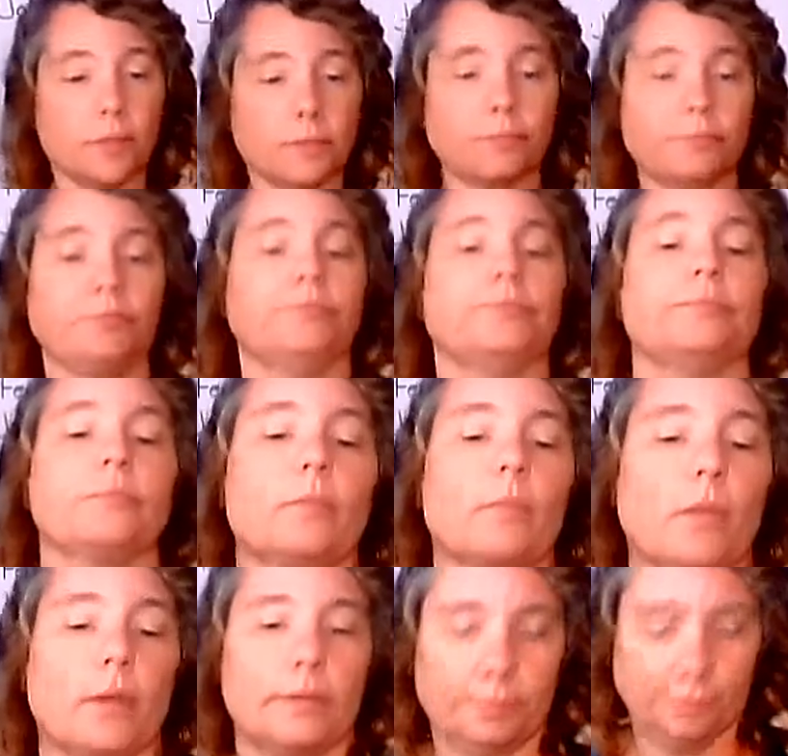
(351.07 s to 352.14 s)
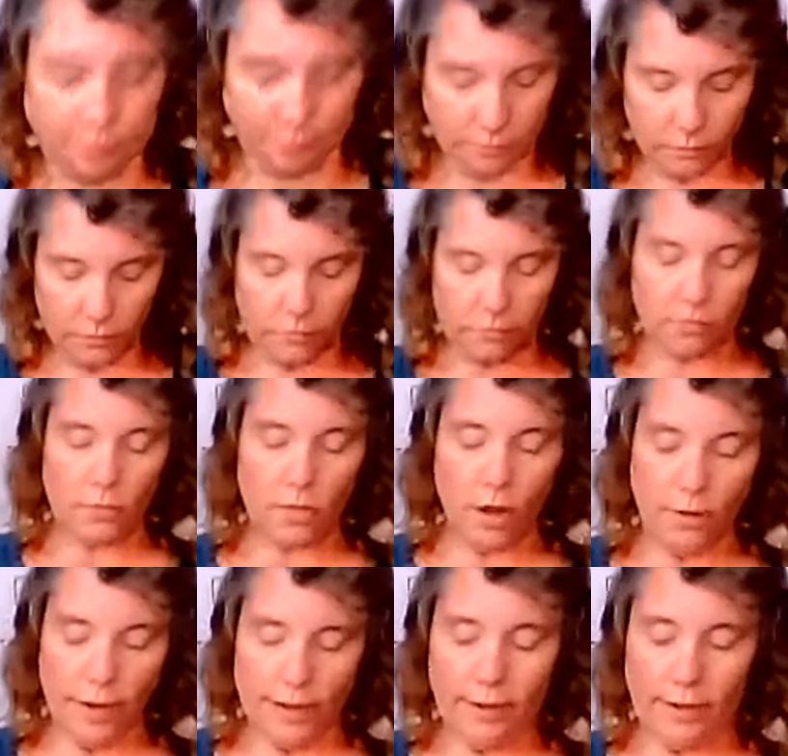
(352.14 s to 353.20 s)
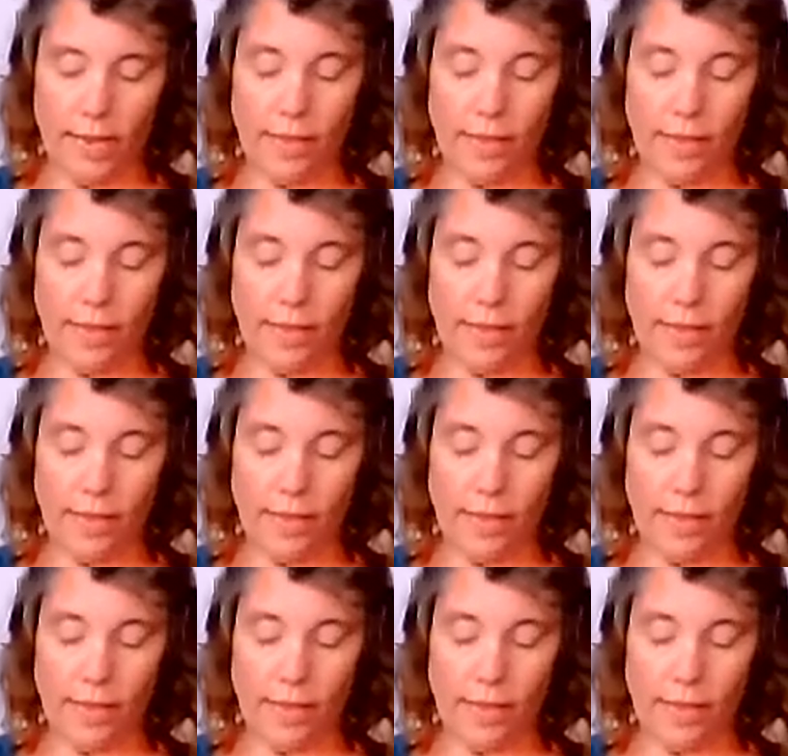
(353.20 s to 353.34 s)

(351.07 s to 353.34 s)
All right?